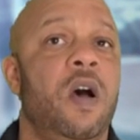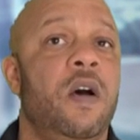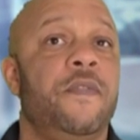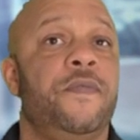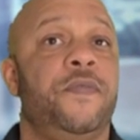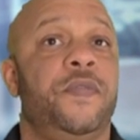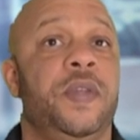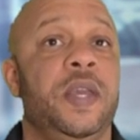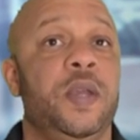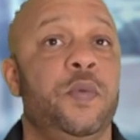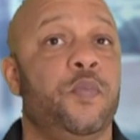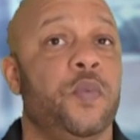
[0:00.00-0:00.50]

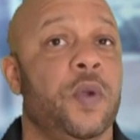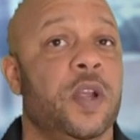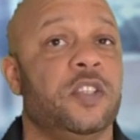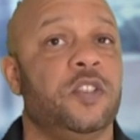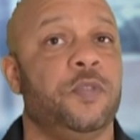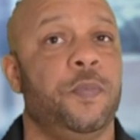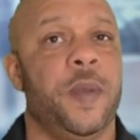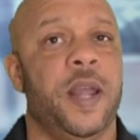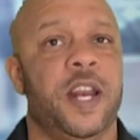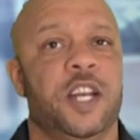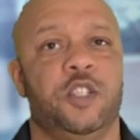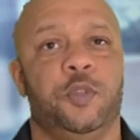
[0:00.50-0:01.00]
of the
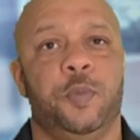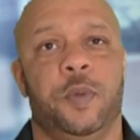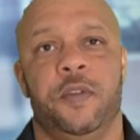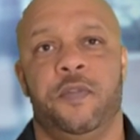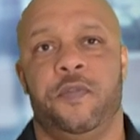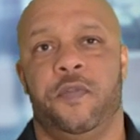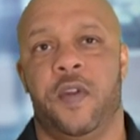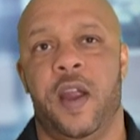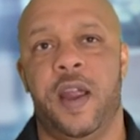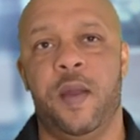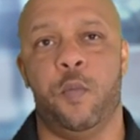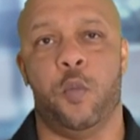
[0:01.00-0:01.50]
risk management
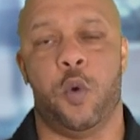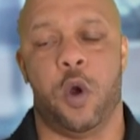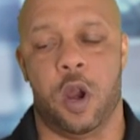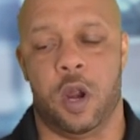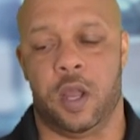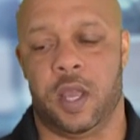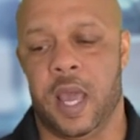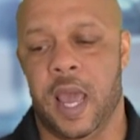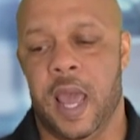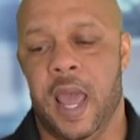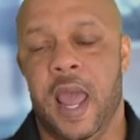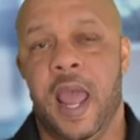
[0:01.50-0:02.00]

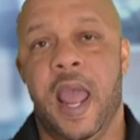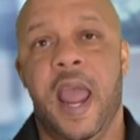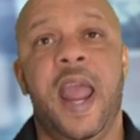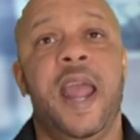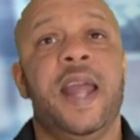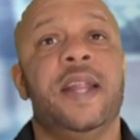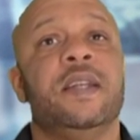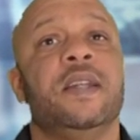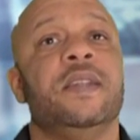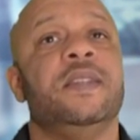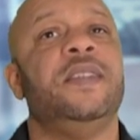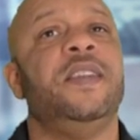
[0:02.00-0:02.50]
framework,
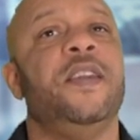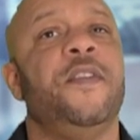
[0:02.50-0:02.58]
and